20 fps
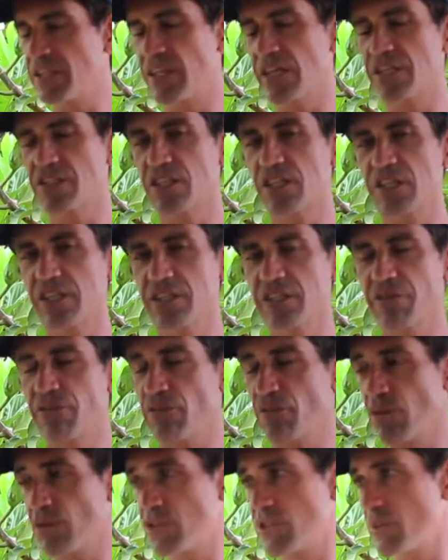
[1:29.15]
It's a
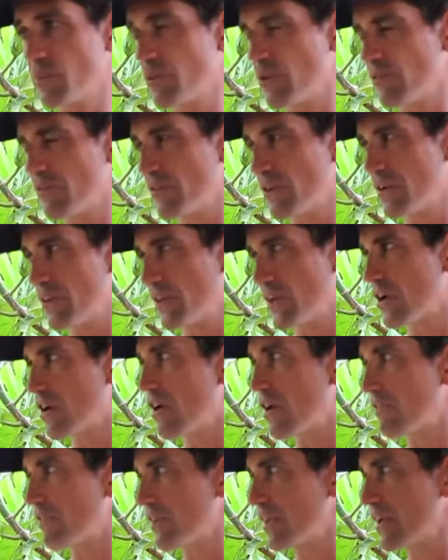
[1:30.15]
different roasting profile than
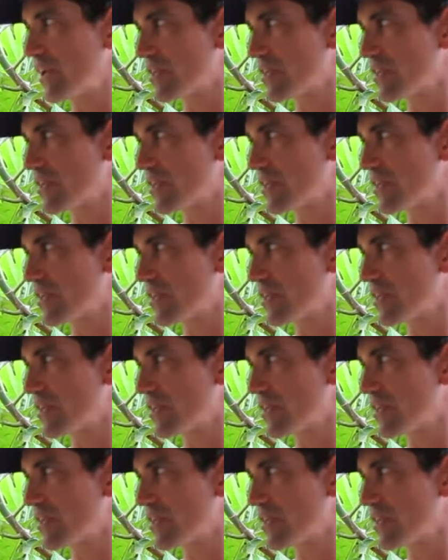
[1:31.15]
coffee.